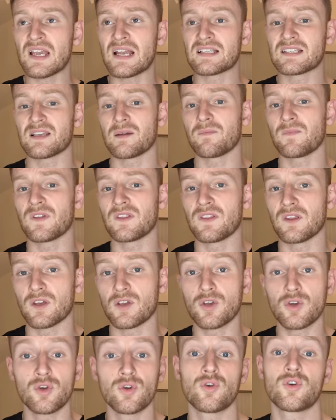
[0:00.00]
as something
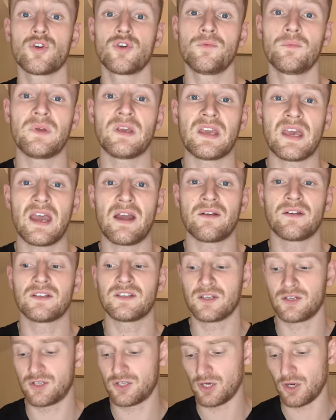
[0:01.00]
that could or couldn't be
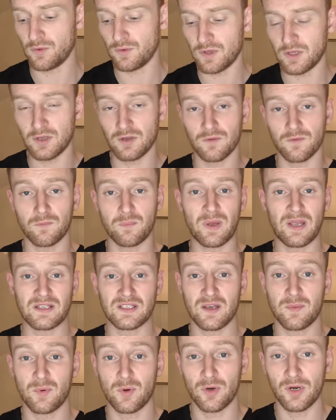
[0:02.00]
caries has shown that you've
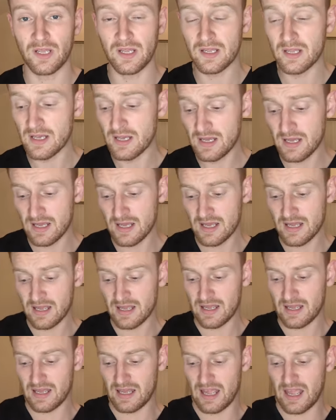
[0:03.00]
picked up on it.
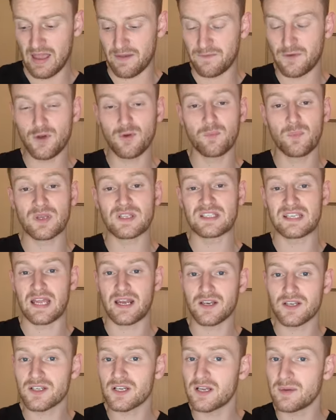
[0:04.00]
If you
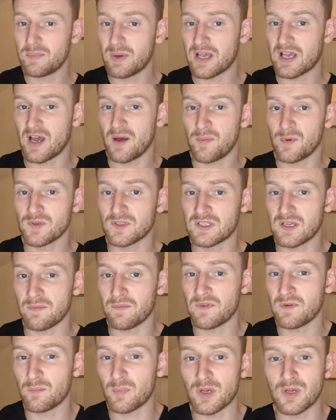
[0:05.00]
potentially pick up on
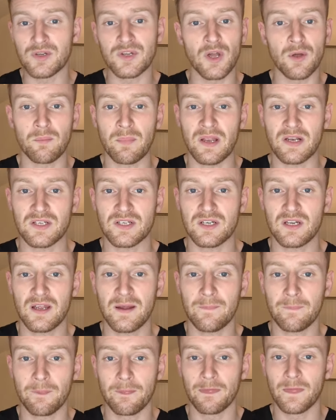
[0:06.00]
something but you don't mention
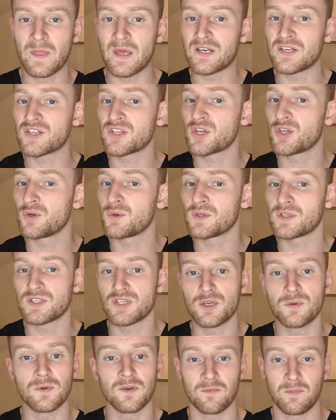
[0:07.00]
it, they're just going to
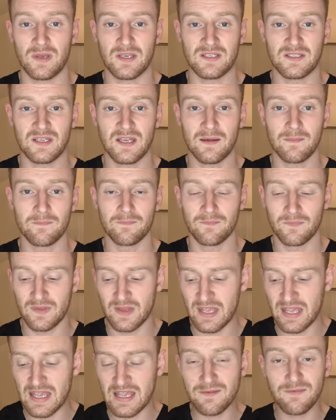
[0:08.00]
assume you've missed it.
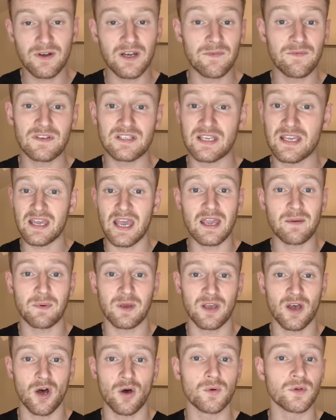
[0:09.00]
Even if a
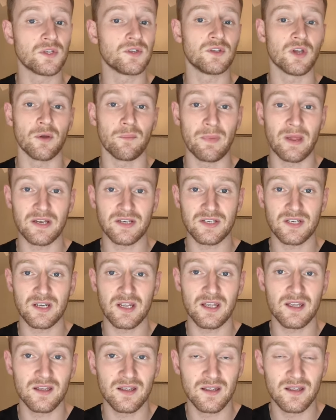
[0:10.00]
gaping hole and you don't mention
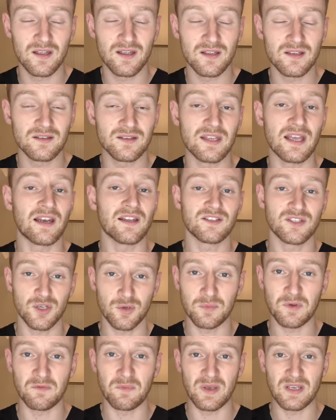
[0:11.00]
it, they'll
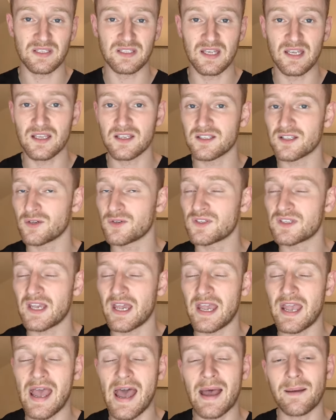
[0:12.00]
assume you've missed it. So
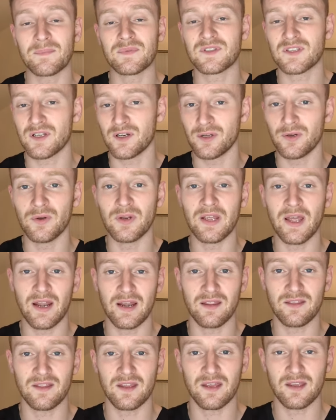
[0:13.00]
say absolutely
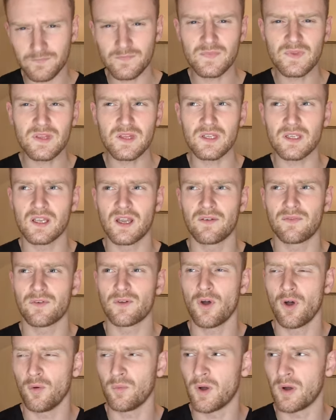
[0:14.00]
anything. I've
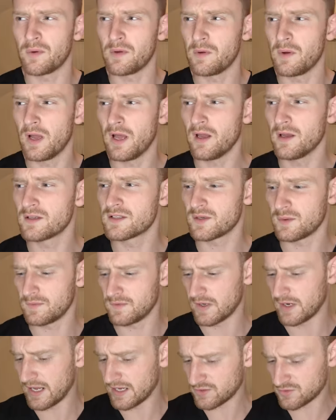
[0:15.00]
forgotten where we were. So
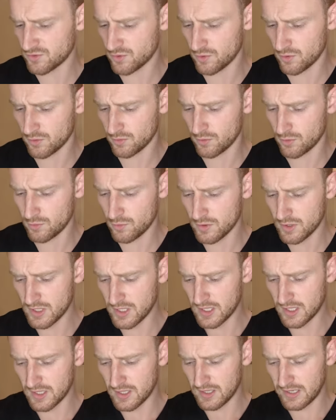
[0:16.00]
we've done extra oral,
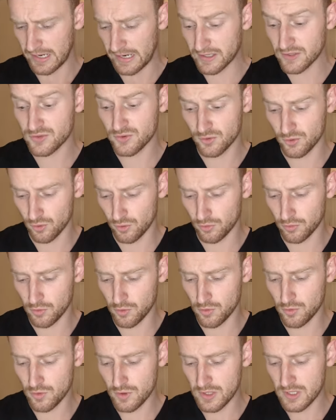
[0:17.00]

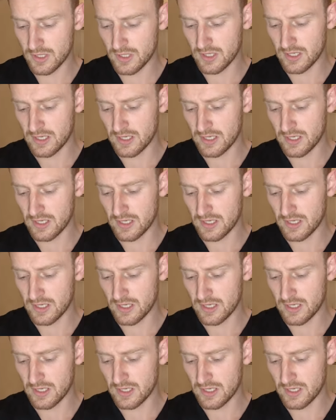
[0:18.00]
intraoral.